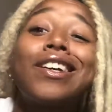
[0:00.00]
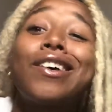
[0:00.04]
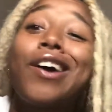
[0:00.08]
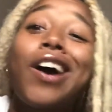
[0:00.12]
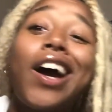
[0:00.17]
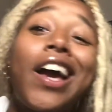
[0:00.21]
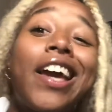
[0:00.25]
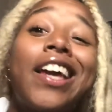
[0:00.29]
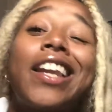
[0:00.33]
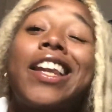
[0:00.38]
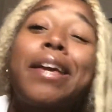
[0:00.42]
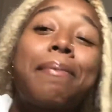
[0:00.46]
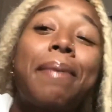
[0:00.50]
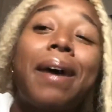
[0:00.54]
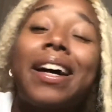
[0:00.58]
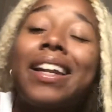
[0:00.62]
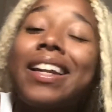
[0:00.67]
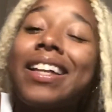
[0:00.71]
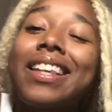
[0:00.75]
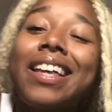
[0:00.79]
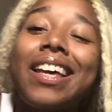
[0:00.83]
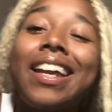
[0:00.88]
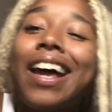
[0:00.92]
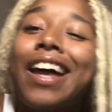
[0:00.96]
anybody
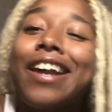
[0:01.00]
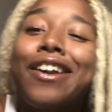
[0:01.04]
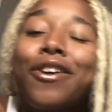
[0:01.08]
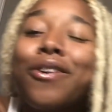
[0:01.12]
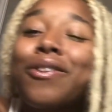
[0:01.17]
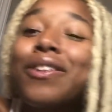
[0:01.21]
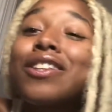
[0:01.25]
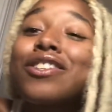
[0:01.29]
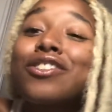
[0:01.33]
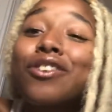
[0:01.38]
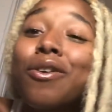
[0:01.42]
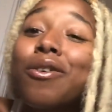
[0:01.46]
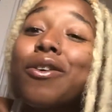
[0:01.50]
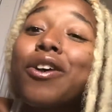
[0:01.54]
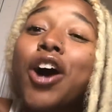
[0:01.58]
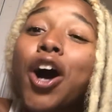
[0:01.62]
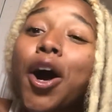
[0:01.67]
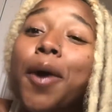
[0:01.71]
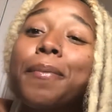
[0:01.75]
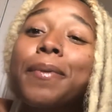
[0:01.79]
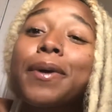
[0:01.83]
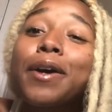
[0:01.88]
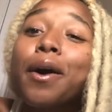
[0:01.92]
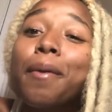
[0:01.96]
that I know that's gonna call
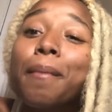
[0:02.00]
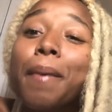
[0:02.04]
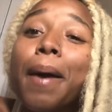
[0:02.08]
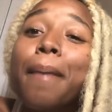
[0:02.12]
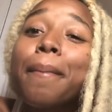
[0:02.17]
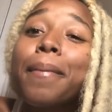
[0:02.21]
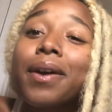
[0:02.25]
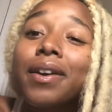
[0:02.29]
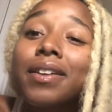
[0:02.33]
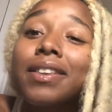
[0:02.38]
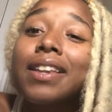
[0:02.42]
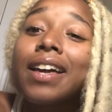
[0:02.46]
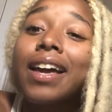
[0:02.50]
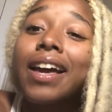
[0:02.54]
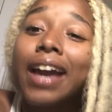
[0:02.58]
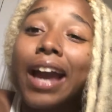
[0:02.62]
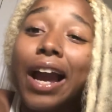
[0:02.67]
me on my birthday